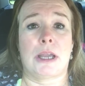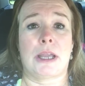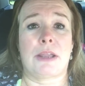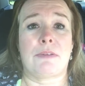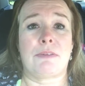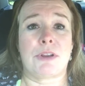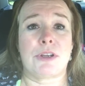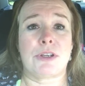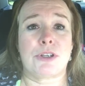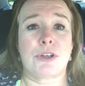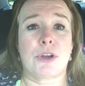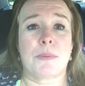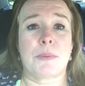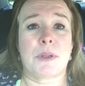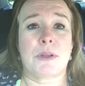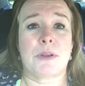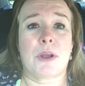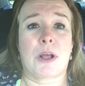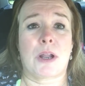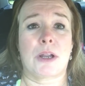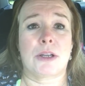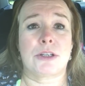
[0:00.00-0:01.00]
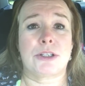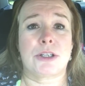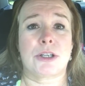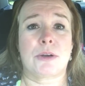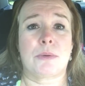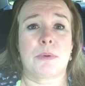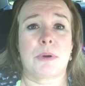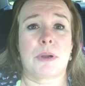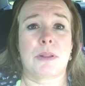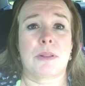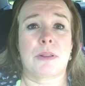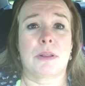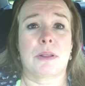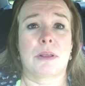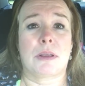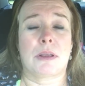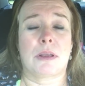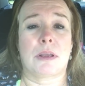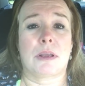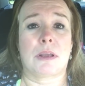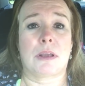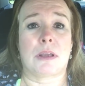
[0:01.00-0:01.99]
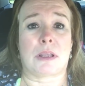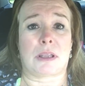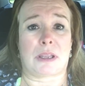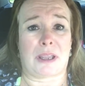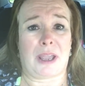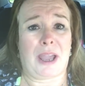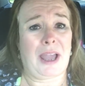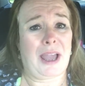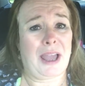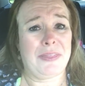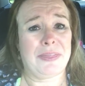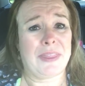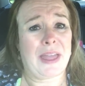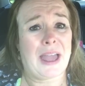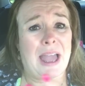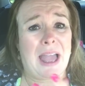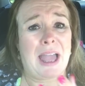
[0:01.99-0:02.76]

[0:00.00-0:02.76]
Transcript: If you show the Dollar General with...